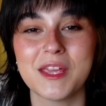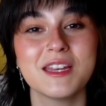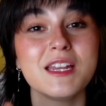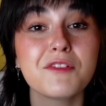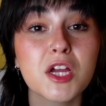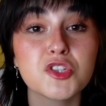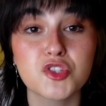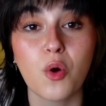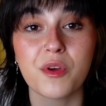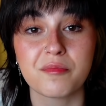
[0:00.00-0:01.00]
He didn't even
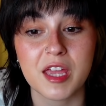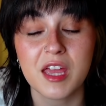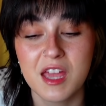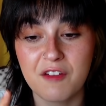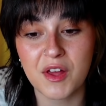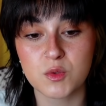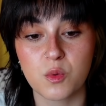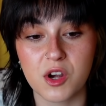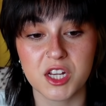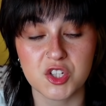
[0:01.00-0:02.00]
consult with me if that's what
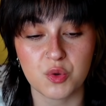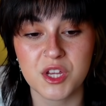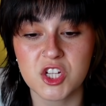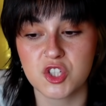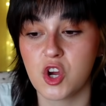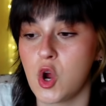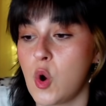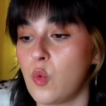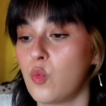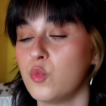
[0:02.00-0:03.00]
we were gonna do. He just
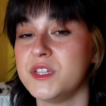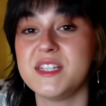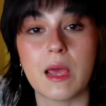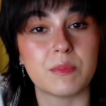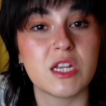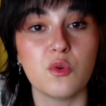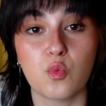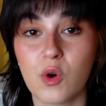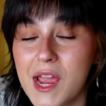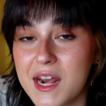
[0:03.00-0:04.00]
dipped. He
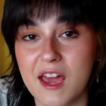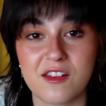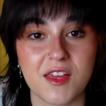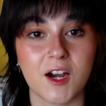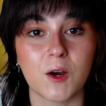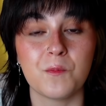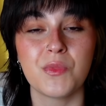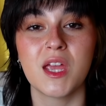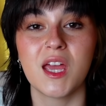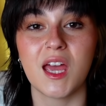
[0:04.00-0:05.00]
ran out of there
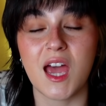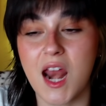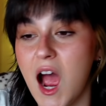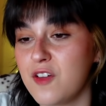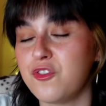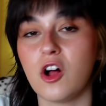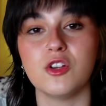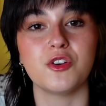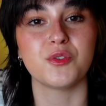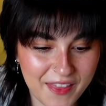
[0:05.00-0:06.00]
and I
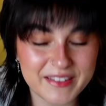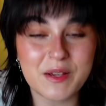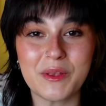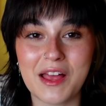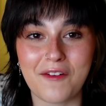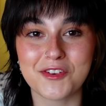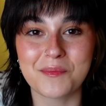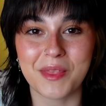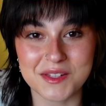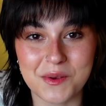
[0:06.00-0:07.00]
followed. And that's how we left.
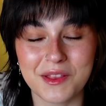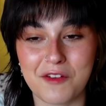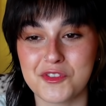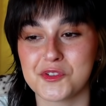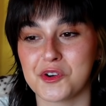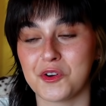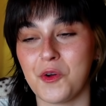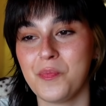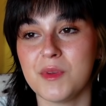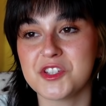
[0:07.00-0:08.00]
That's how we left the
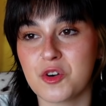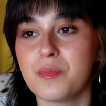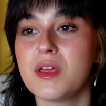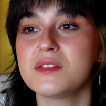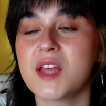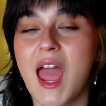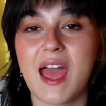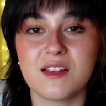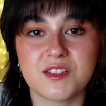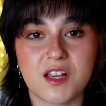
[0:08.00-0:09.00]
circle. Mr. Beast
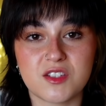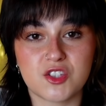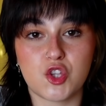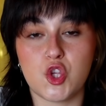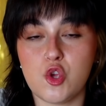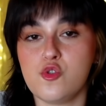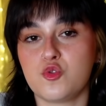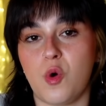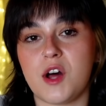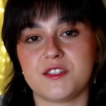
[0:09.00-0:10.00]
hands us huge
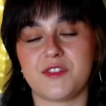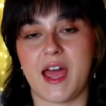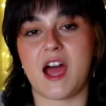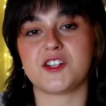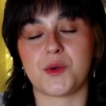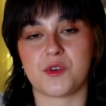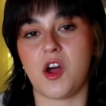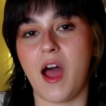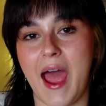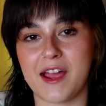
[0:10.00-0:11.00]
wads of cash that were
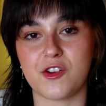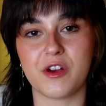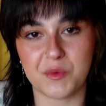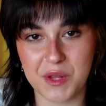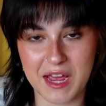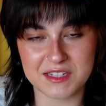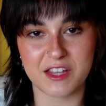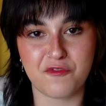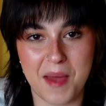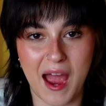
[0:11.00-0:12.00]
not accurate and we had to
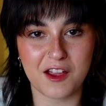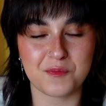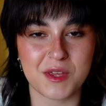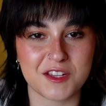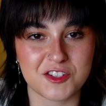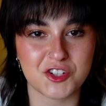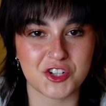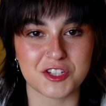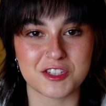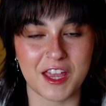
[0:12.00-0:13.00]
give back because it's
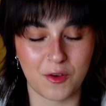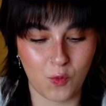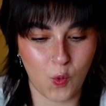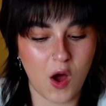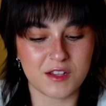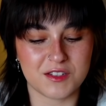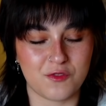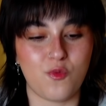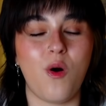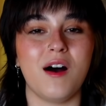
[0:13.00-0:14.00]
just like wads
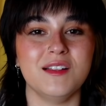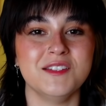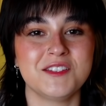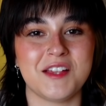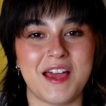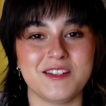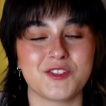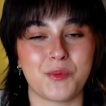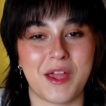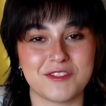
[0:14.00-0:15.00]
of ones. And
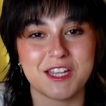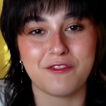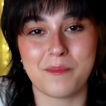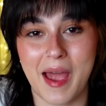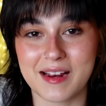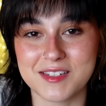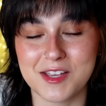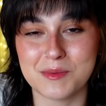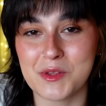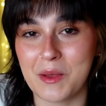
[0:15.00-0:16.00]
so we have to give it back to
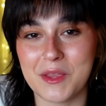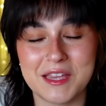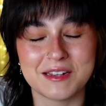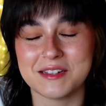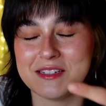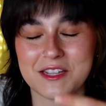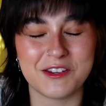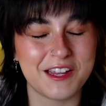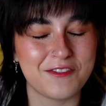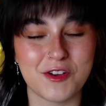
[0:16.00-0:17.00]
him so that he could continue
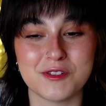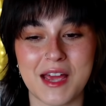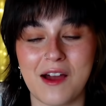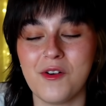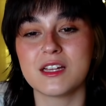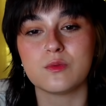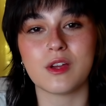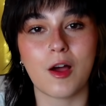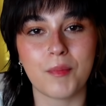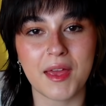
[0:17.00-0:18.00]
to give those out because we
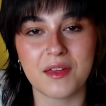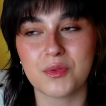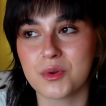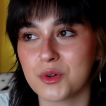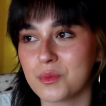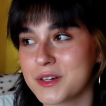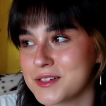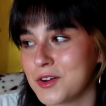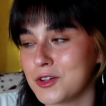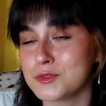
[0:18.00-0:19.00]
got paid through, what is
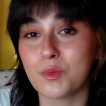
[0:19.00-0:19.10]
it called?